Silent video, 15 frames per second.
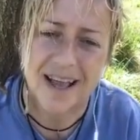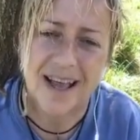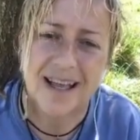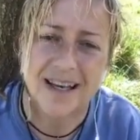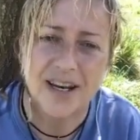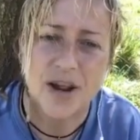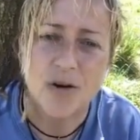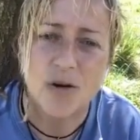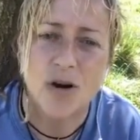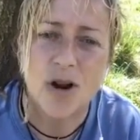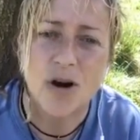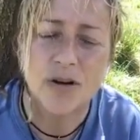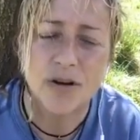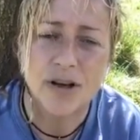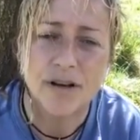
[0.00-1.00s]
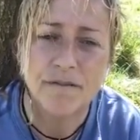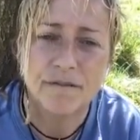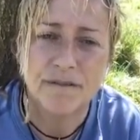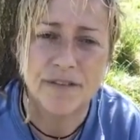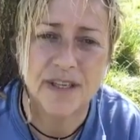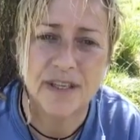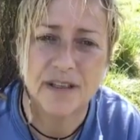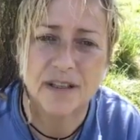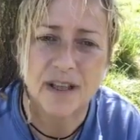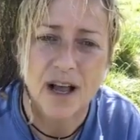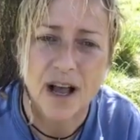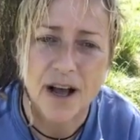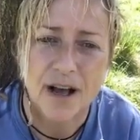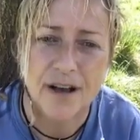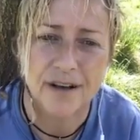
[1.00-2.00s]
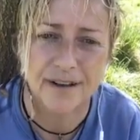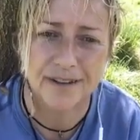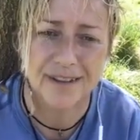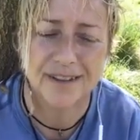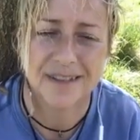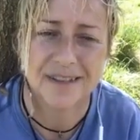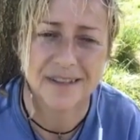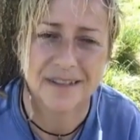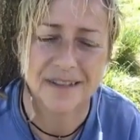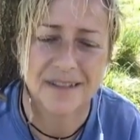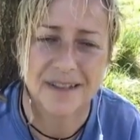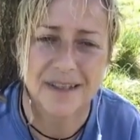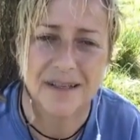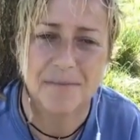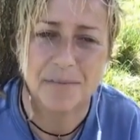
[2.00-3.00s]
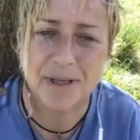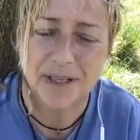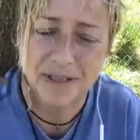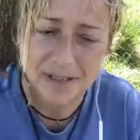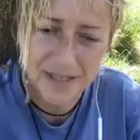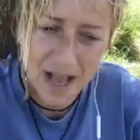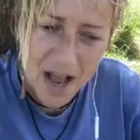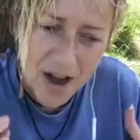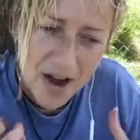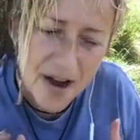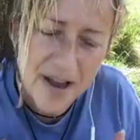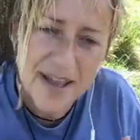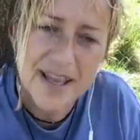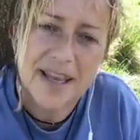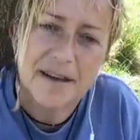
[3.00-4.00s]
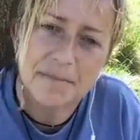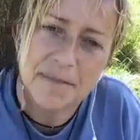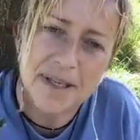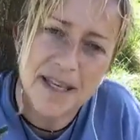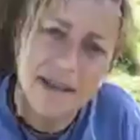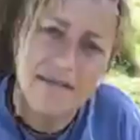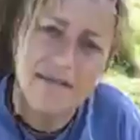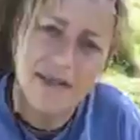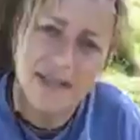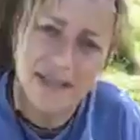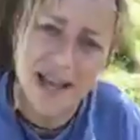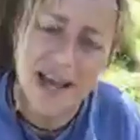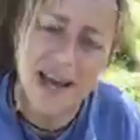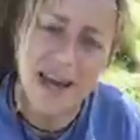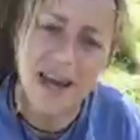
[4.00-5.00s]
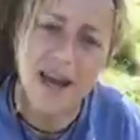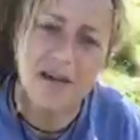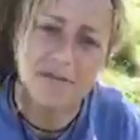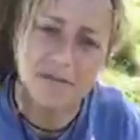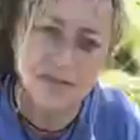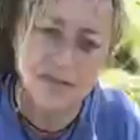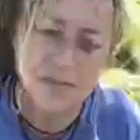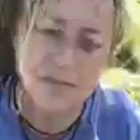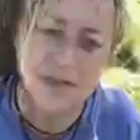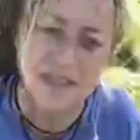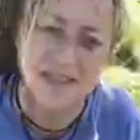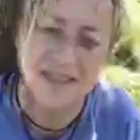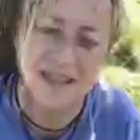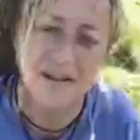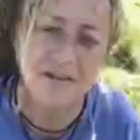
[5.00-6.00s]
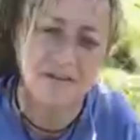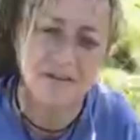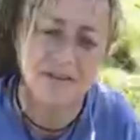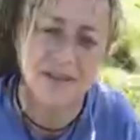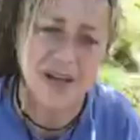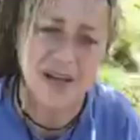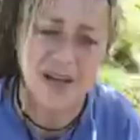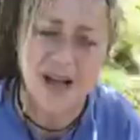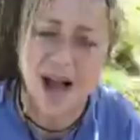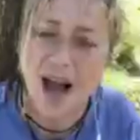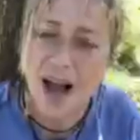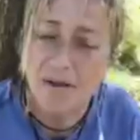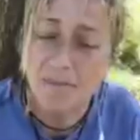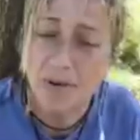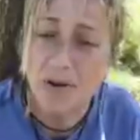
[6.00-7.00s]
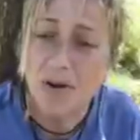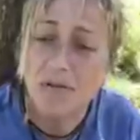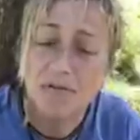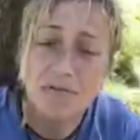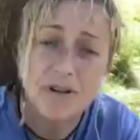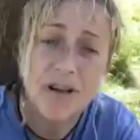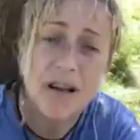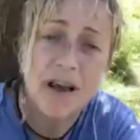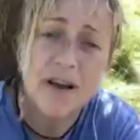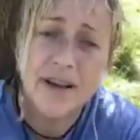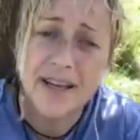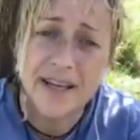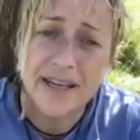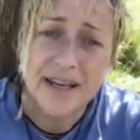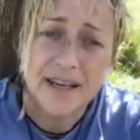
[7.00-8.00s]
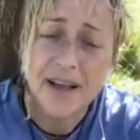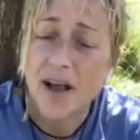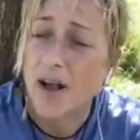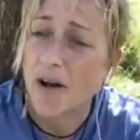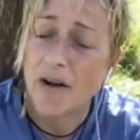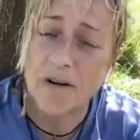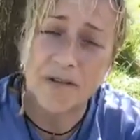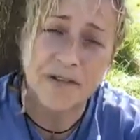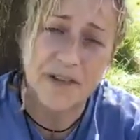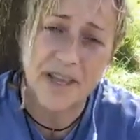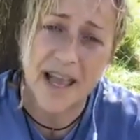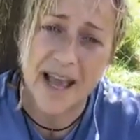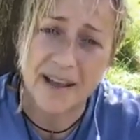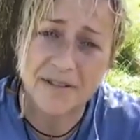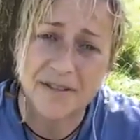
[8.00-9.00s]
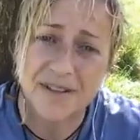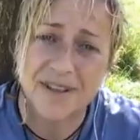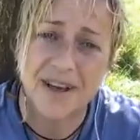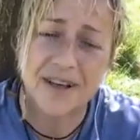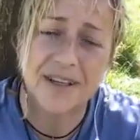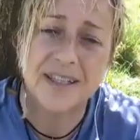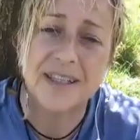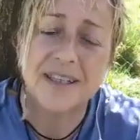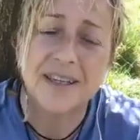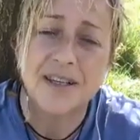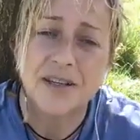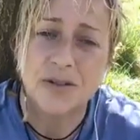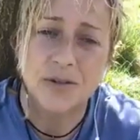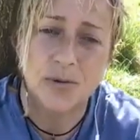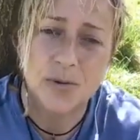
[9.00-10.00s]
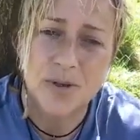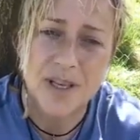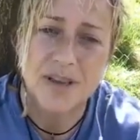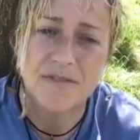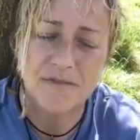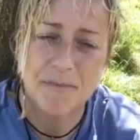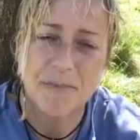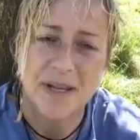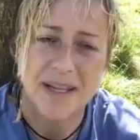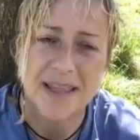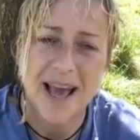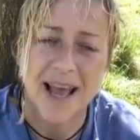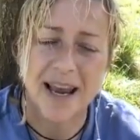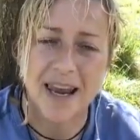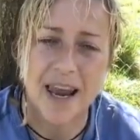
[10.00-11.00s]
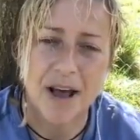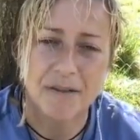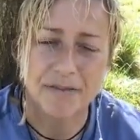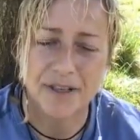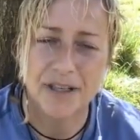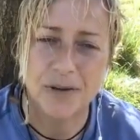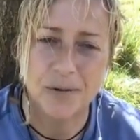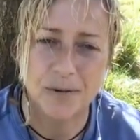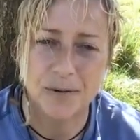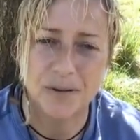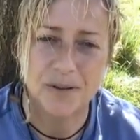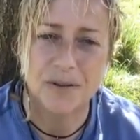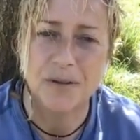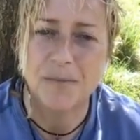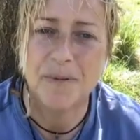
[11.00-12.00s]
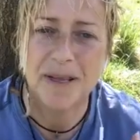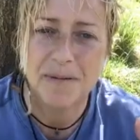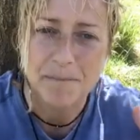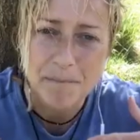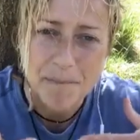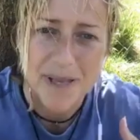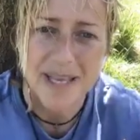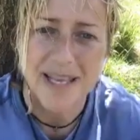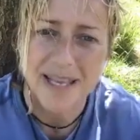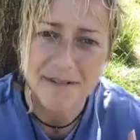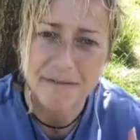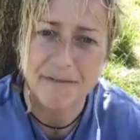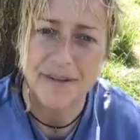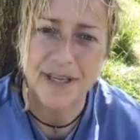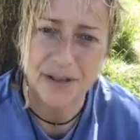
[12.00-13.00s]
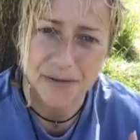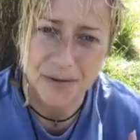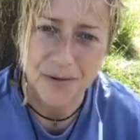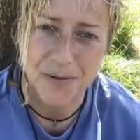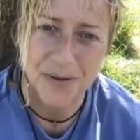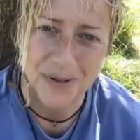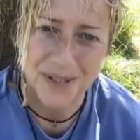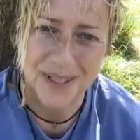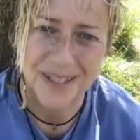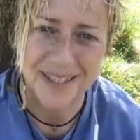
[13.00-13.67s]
and no longer feel hurt because I am giving that love to myself. I'm not relying on the outside to give me that love in order to make me feel good.